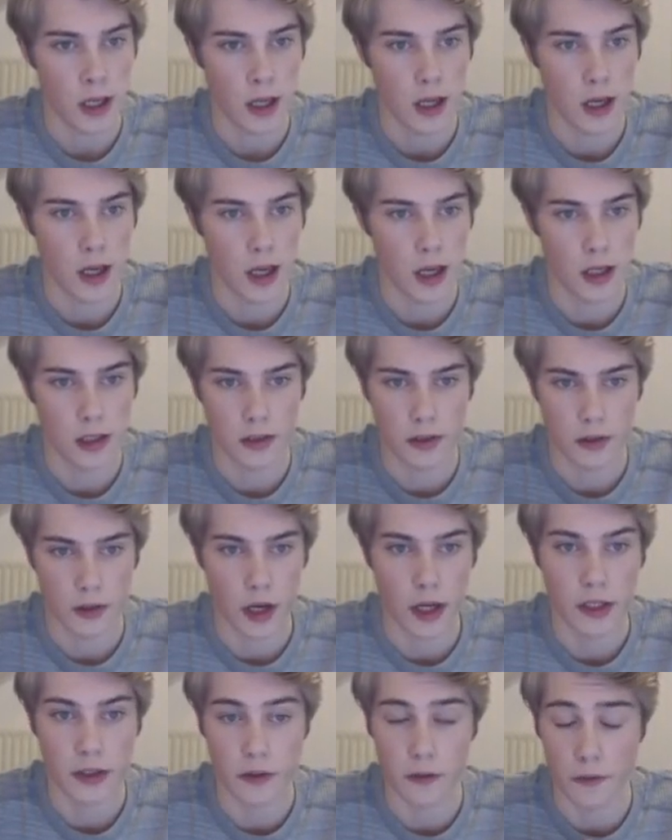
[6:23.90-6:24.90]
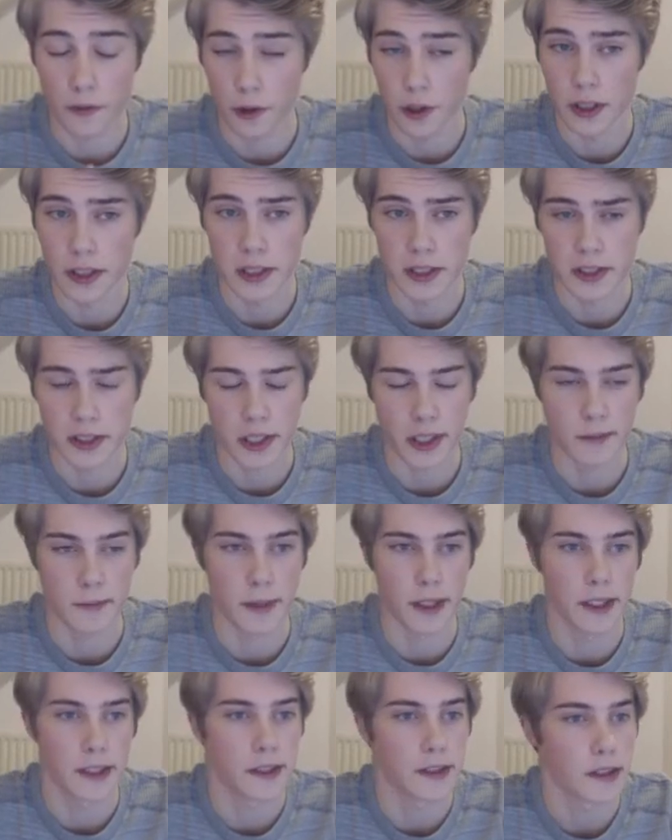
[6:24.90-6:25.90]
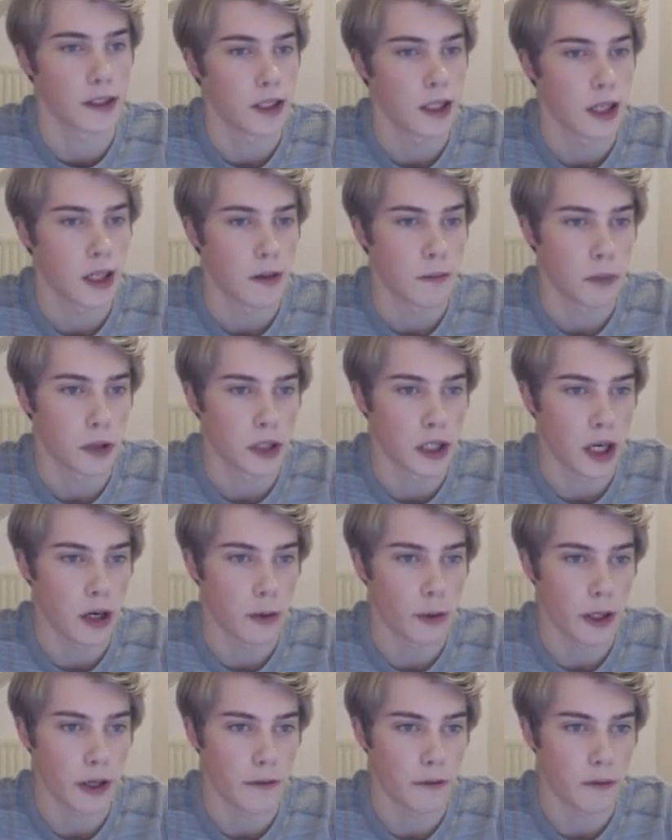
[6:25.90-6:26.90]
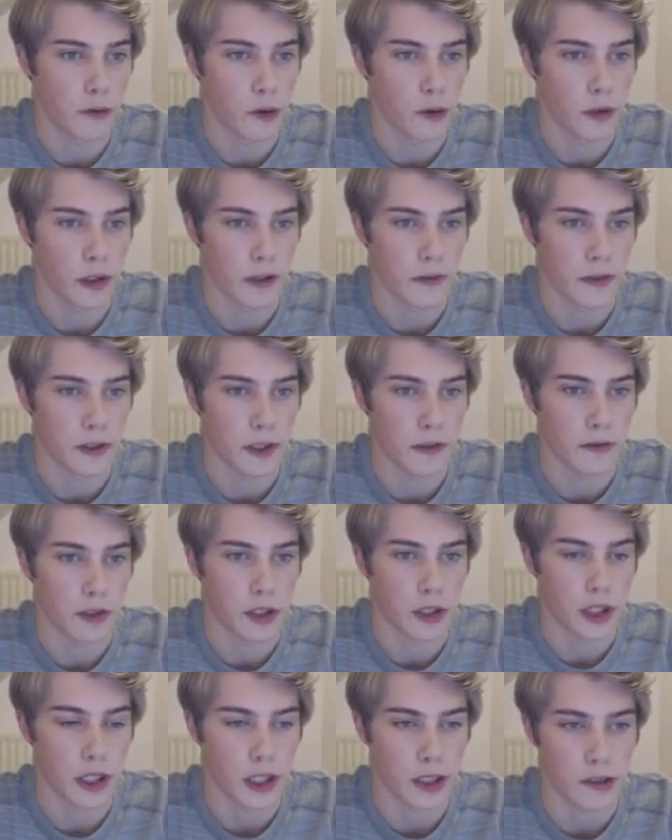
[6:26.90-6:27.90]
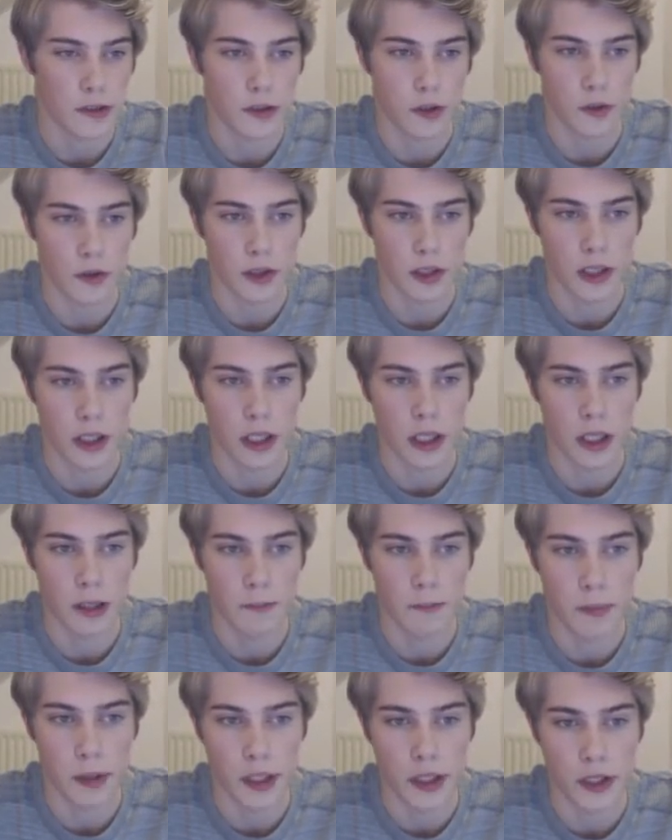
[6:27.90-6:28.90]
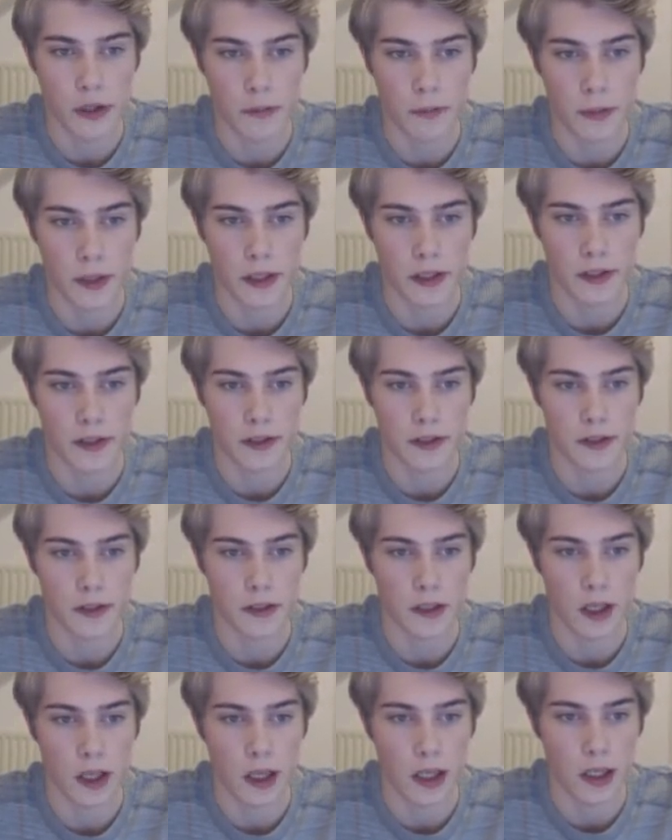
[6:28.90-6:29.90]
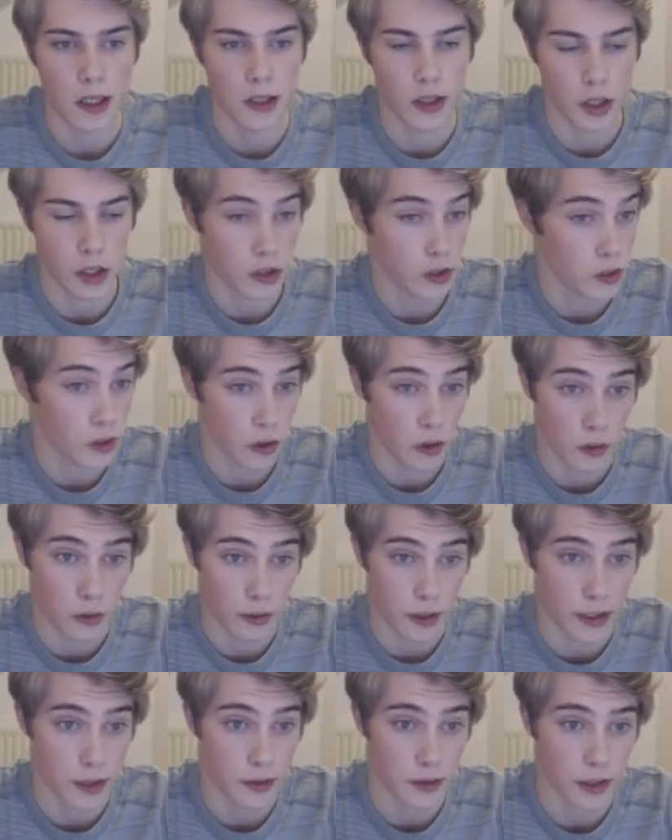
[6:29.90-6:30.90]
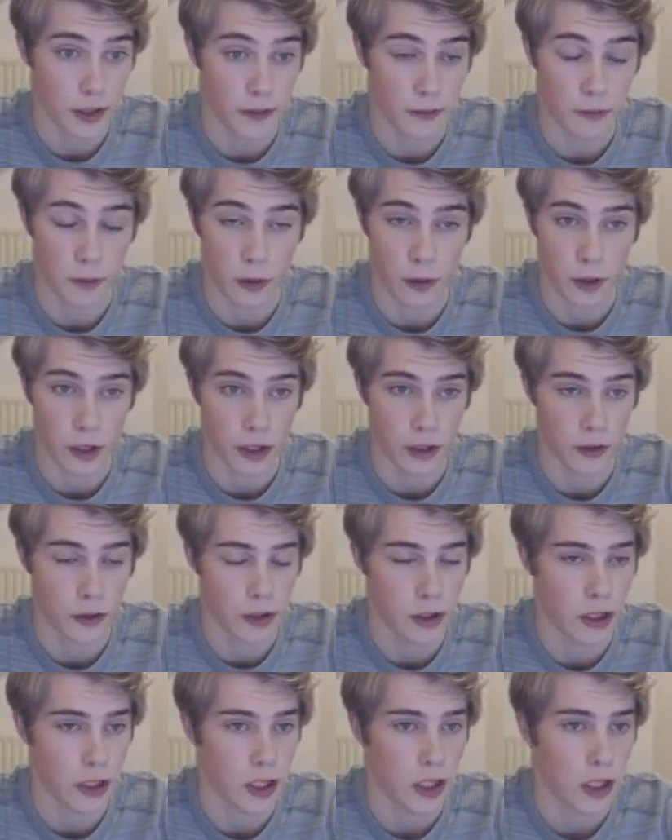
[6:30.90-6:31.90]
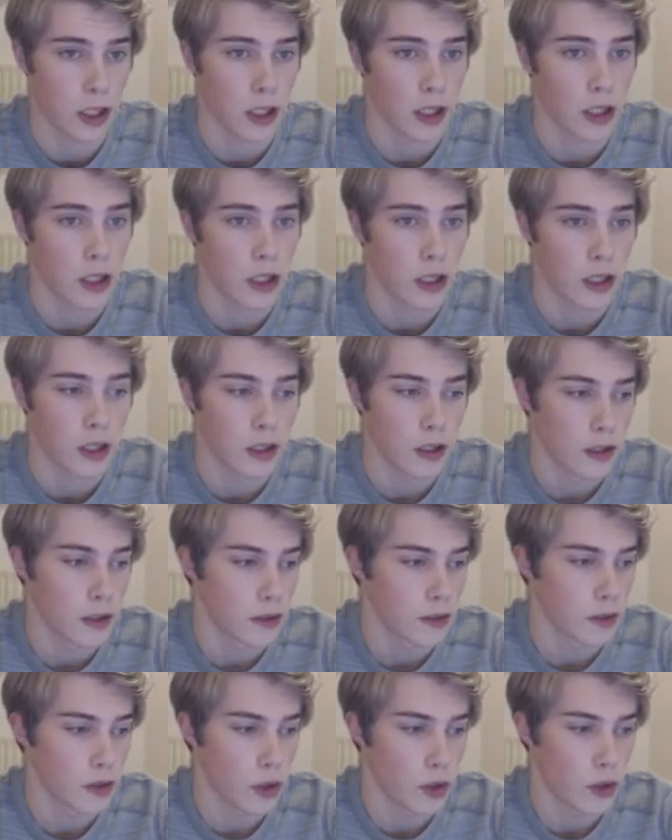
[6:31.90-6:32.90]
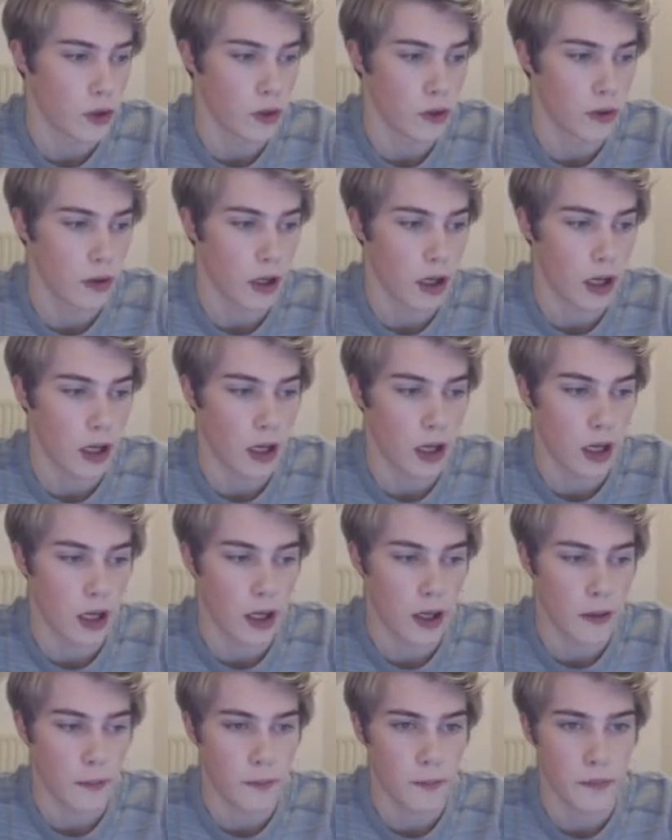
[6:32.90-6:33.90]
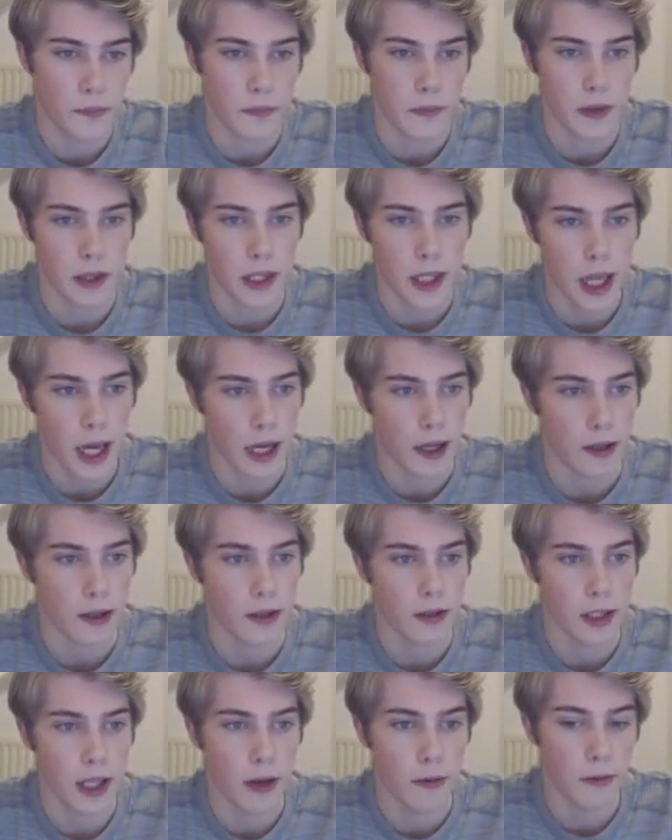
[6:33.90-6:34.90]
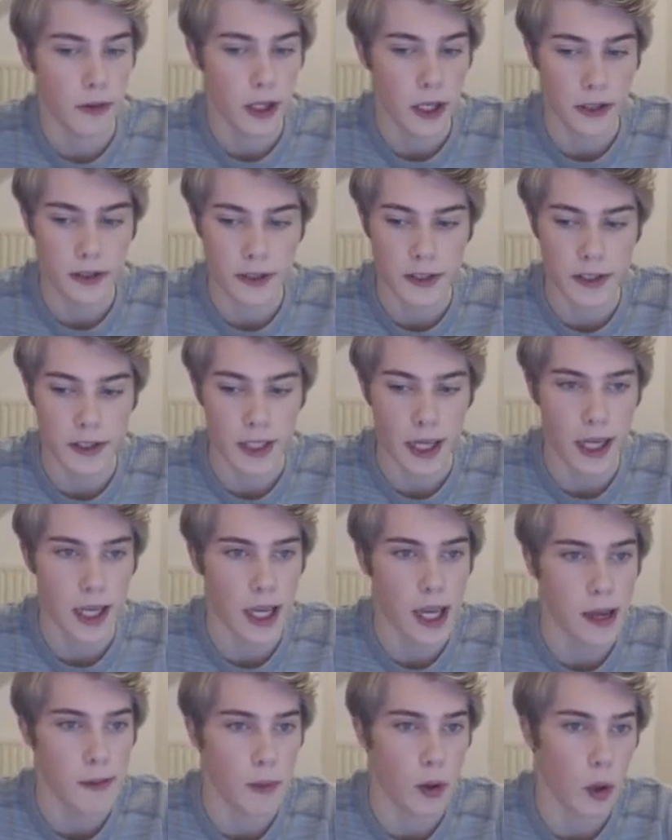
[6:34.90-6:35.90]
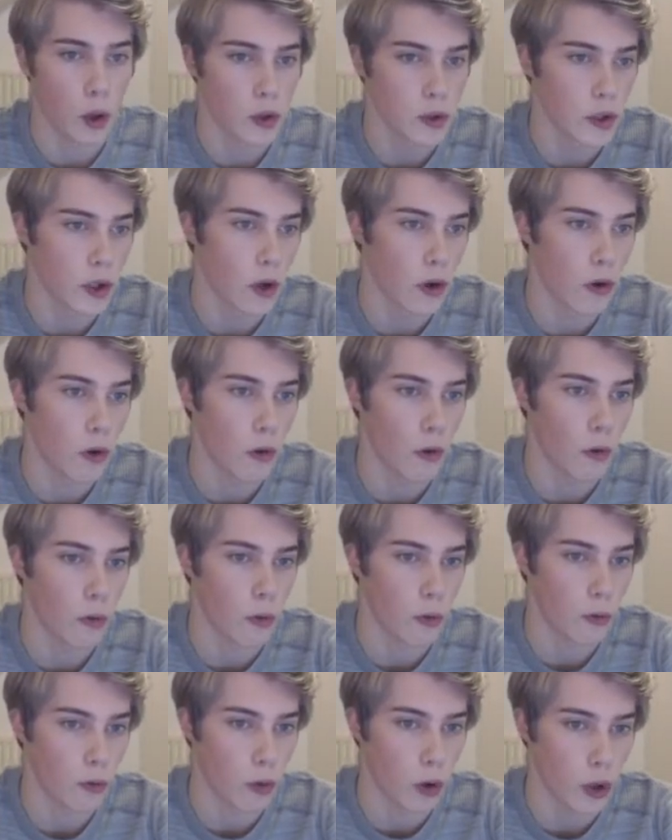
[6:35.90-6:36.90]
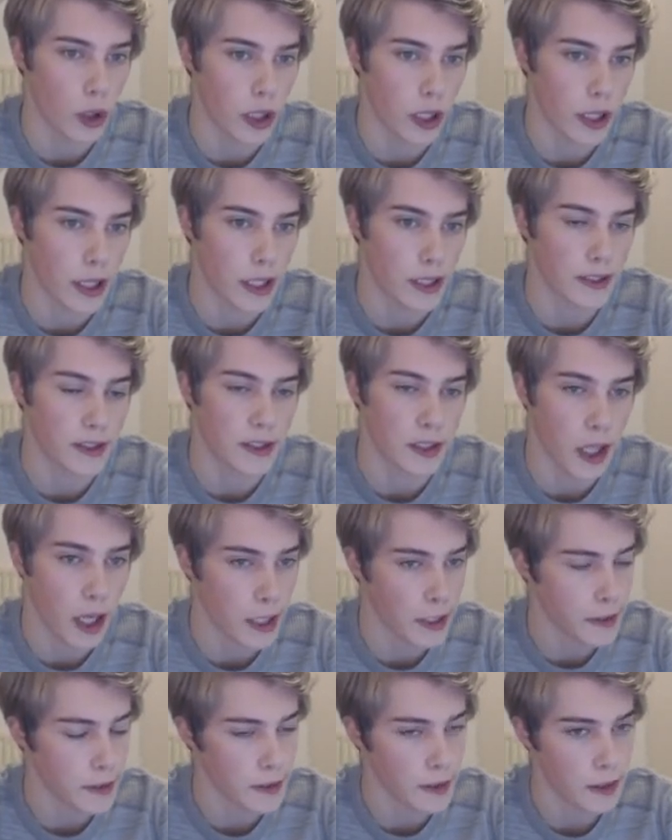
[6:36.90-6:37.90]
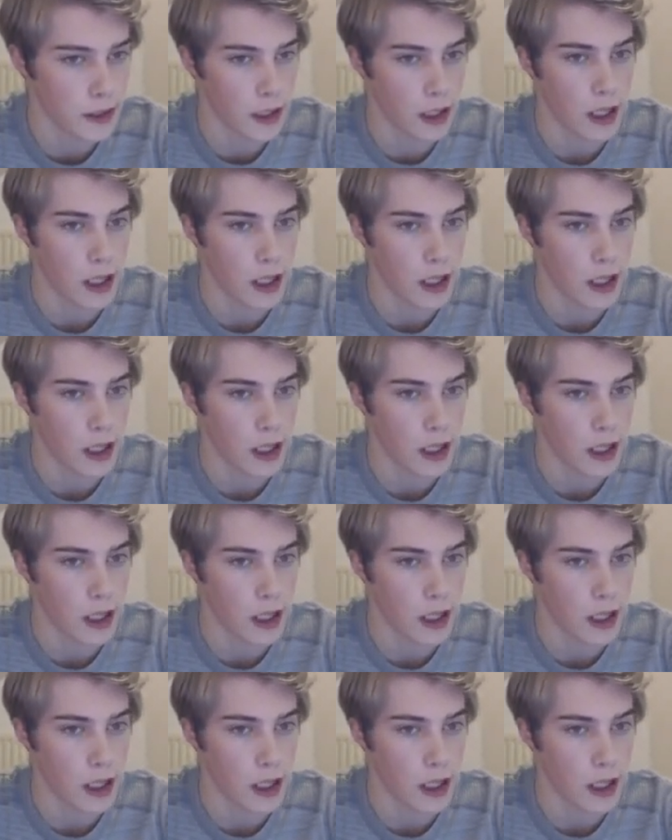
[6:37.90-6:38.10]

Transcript: Uh, trying to avoid the checkmate. But now we have rook to f7 check. So the bishop is uh, not so great on f4 here. So um, yeah, then there's this endgame also rook against knight.